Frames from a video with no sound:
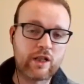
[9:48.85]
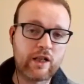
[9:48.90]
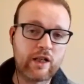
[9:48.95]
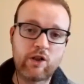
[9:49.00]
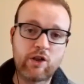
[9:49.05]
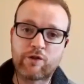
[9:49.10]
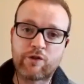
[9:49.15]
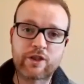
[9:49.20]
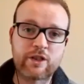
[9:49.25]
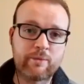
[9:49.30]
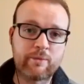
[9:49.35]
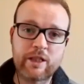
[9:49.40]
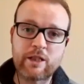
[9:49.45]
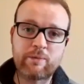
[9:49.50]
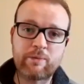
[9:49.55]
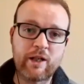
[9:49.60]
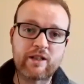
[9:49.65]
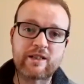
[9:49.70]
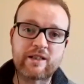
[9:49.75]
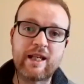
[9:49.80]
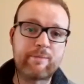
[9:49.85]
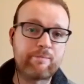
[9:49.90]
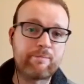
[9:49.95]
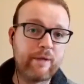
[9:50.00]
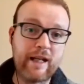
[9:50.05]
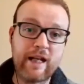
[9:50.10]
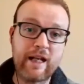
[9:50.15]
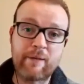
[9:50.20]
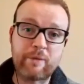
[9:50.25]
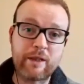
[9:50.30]
and I know for some of these players it
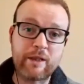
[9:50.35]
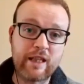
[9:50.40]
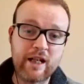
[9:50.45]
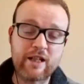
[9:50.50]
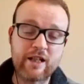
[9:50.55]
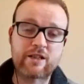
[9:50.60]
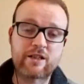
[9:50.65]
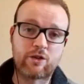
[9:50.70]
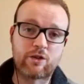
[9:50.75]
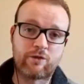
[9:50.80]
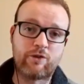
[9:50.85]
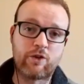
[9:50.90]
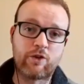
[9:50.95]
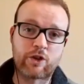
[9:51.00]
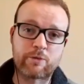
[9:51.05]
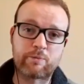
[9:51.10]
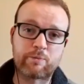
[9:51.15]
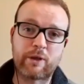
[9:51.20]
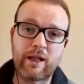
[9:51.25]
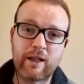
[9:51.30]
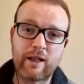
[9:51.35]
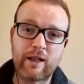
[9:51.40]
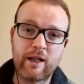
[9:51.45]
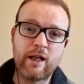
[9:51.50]
may not be their sole focus, but